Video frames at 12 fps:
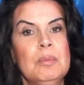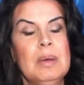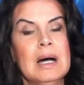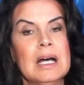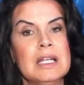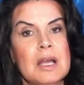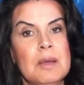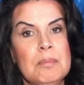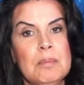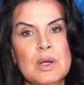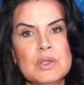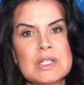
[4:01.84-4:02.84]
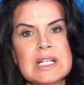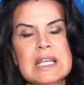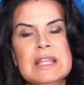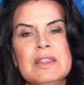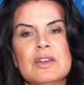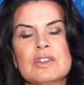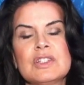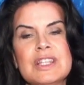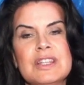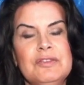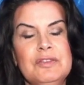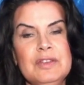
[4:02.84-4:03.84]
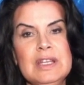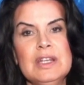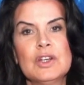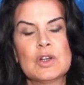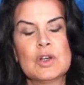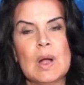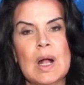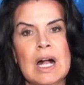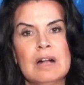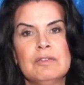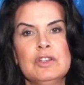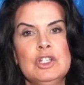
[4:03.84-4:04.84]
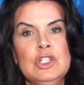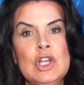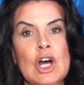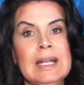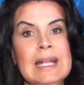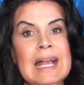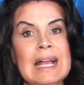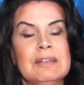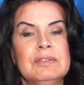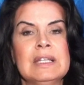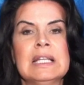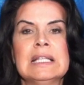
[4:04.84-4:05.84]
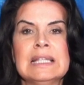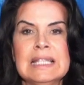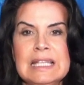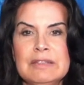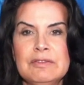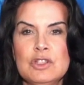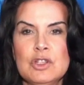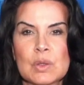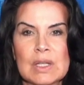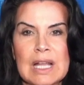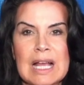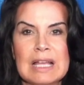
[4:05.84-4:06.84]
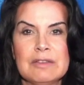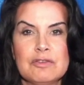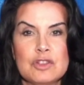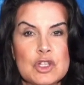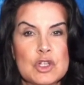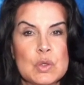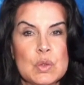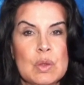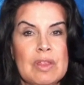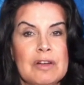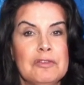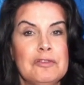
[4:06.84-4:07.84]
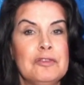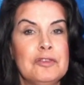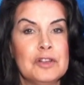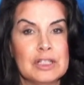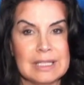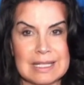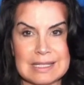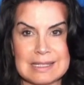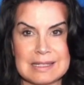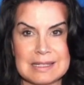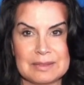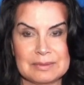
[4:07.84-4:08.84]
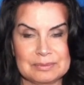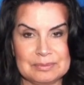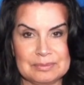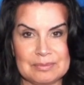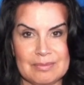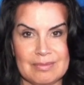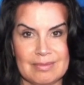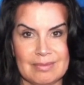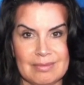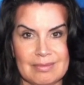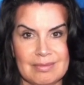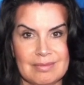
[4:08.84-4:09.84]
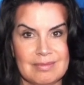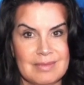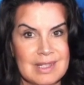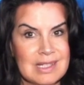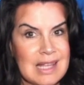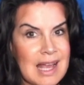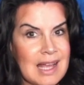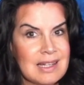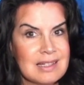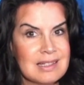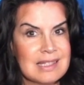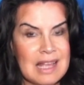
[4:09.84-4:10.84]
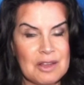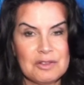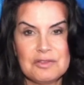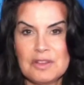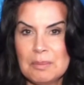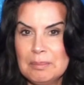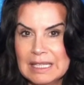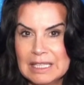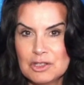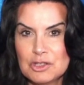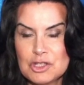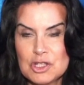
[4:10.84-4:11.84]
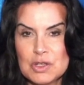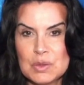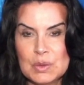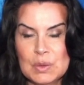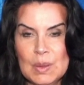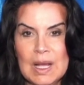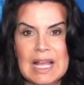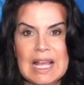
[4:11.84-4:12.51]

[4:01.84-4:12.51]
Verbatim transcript: But mostly there's the fear of not having lived your life to the fullest. Does that sound familiar to you?